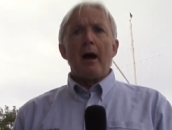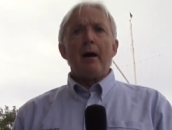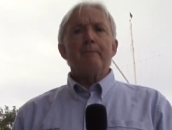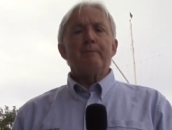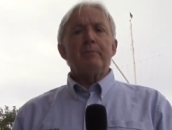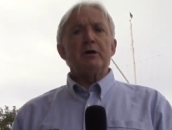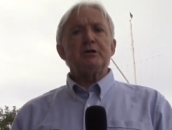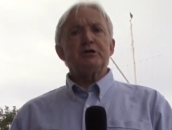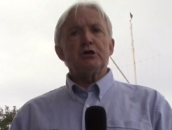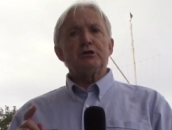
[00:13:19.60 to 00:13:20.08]

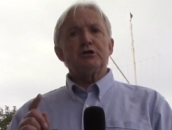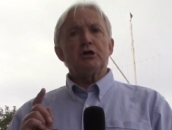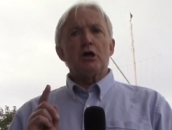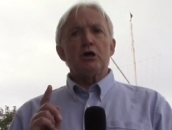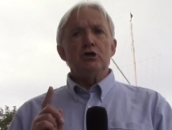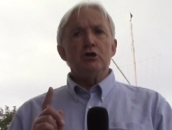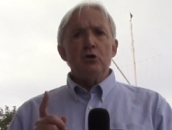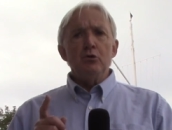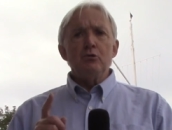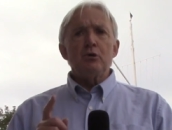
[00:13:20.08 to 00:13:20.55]
but at
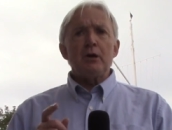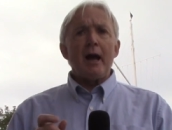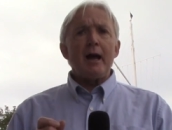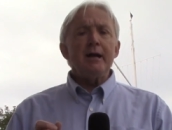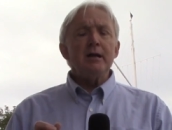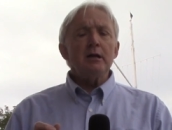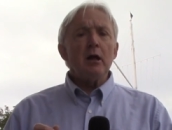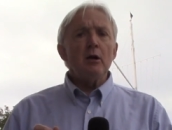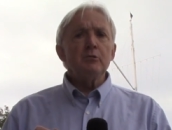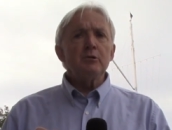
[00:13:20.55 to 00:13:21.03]
a
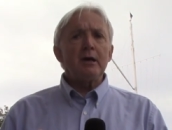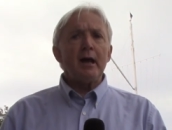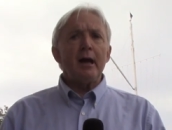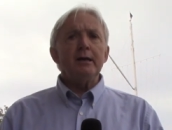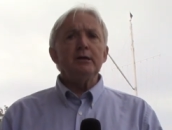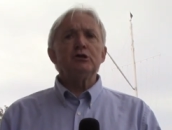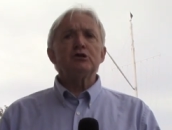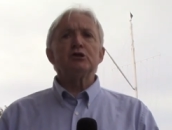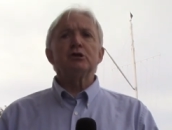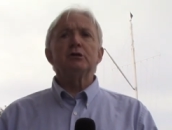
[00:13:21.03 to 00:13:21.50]
UK
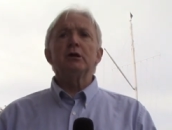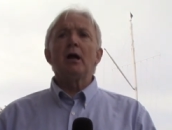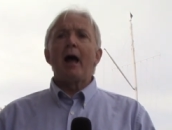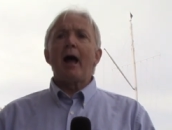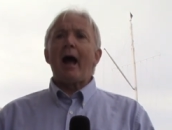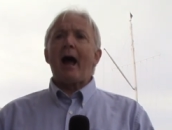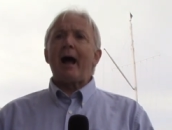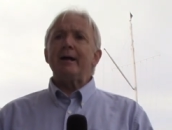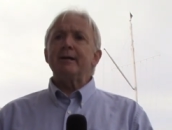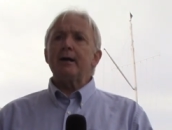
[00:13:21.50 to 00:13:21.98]
location
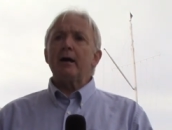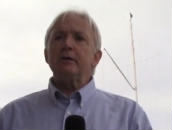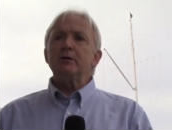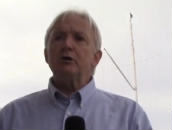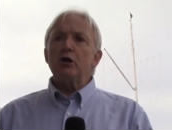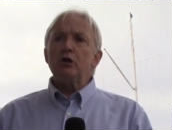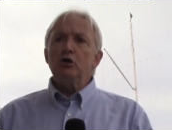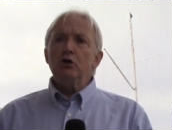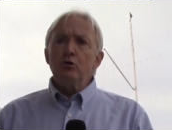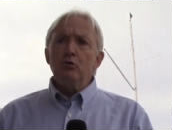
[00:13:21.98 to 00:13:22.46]
and
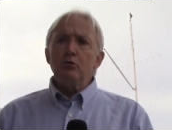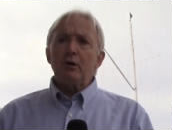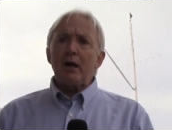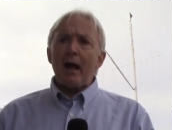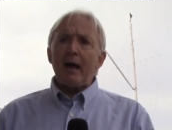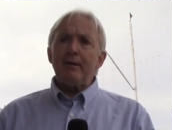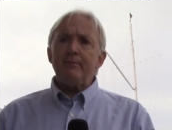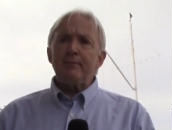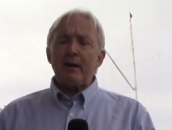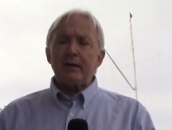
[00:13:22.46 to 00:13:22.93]
under
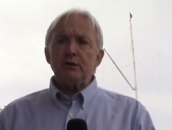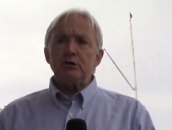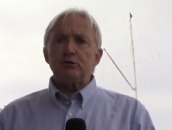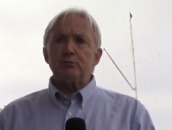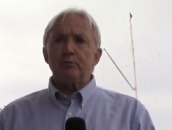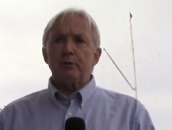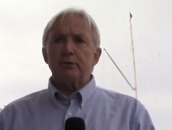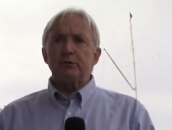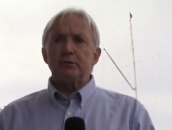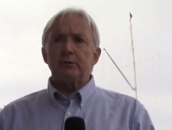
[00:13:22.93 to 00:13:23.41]
UK
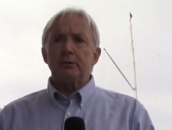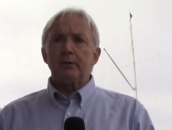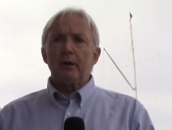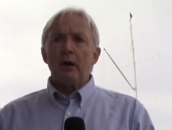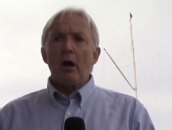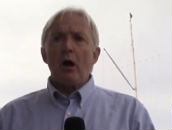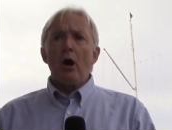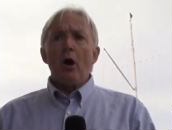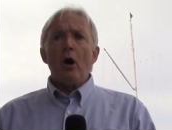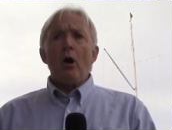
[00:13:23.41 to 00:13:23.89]
management.
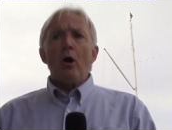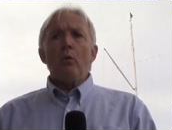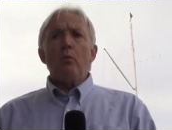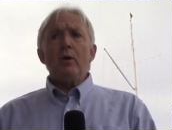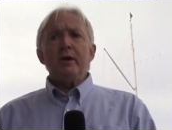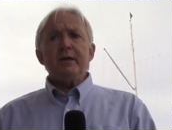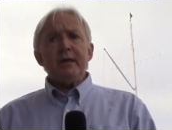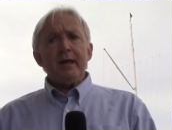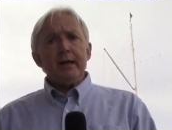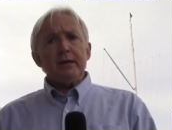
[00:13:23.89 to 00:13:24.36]

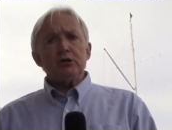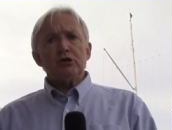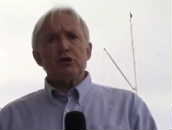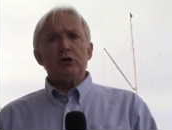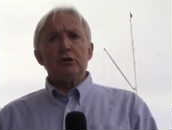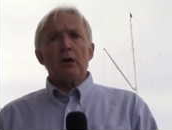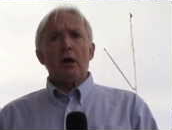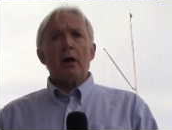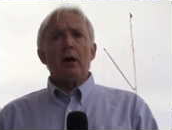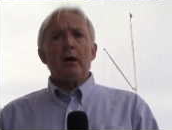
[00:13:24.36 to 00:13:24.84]
With
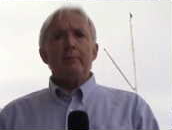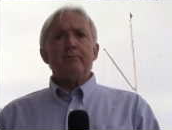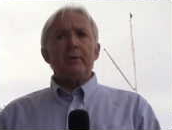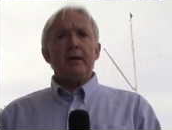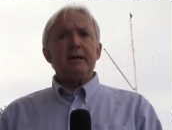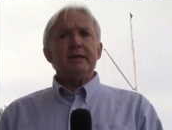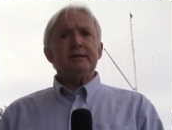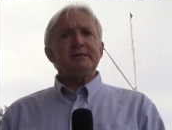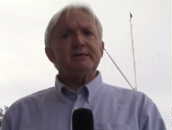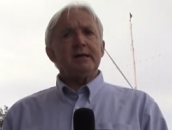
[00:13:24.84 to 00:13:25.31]
Itchenor
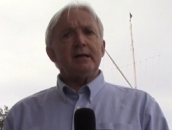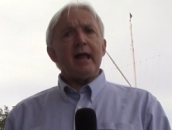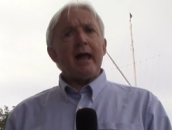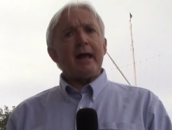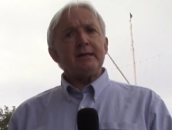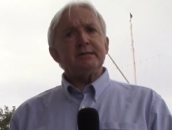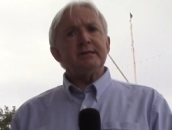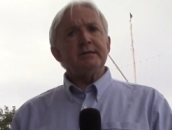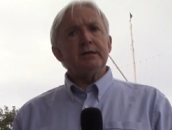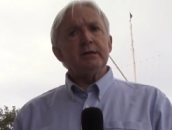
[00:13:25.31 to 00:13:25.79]
being
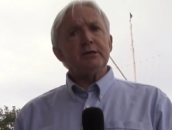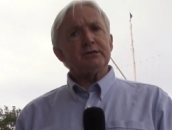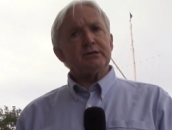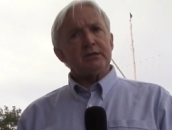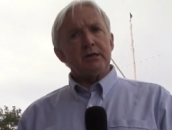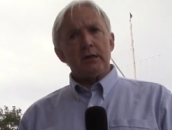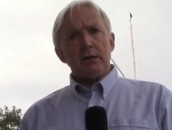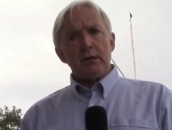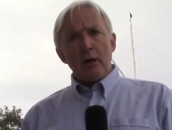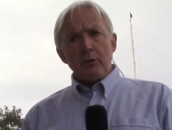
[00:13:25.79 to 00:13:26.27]
selected as
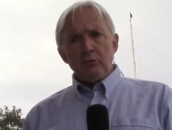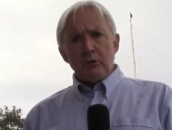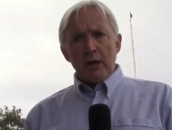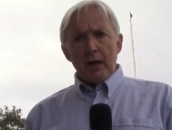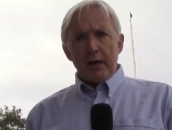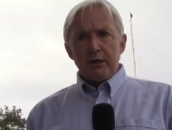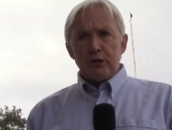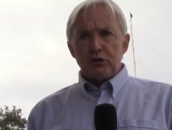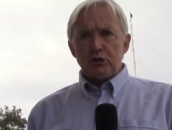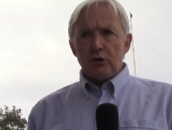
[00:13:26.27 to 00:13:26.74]
the
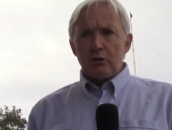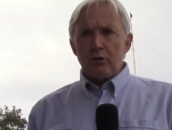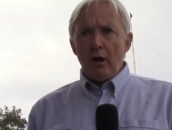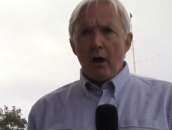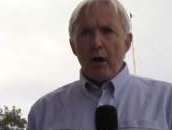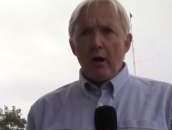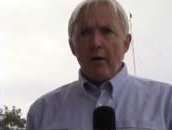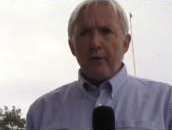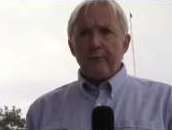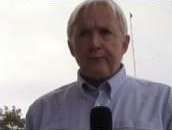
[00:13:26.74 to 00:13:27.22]
location
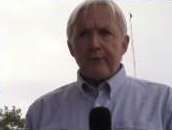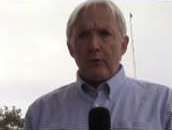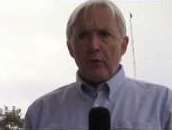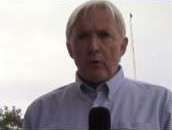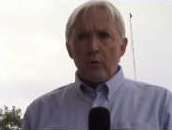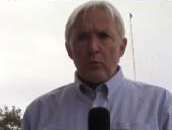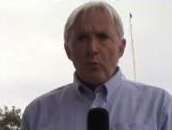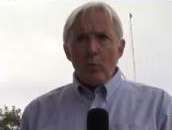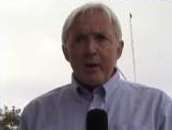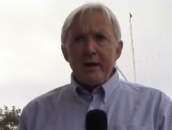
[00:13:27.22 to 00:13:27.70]
for
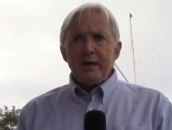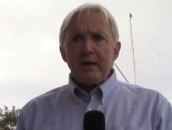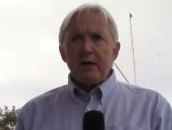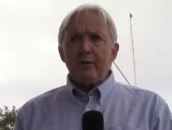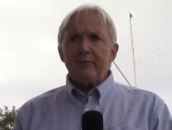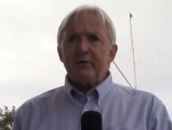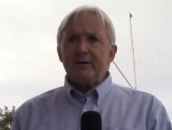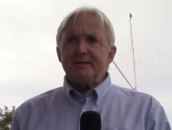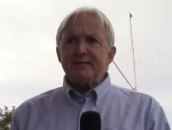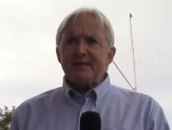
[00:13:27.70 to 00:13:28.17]
a
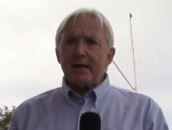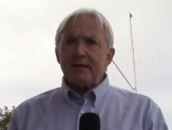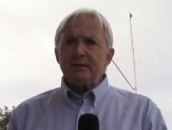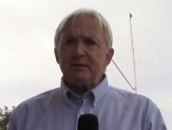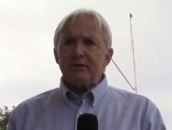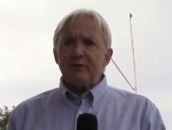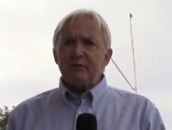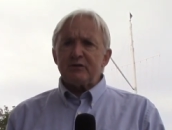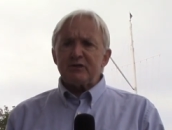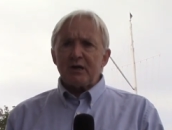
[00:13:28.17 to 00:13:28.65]
week of
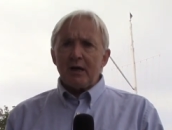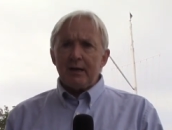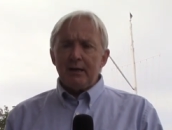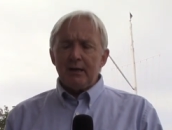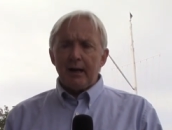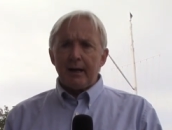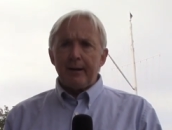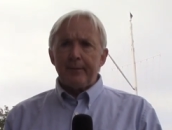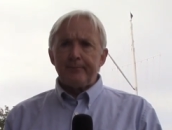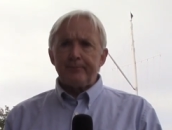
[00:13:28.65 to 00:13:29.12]
intensive
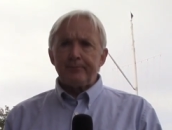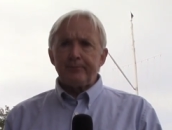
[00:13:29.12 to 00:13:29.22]
sailing.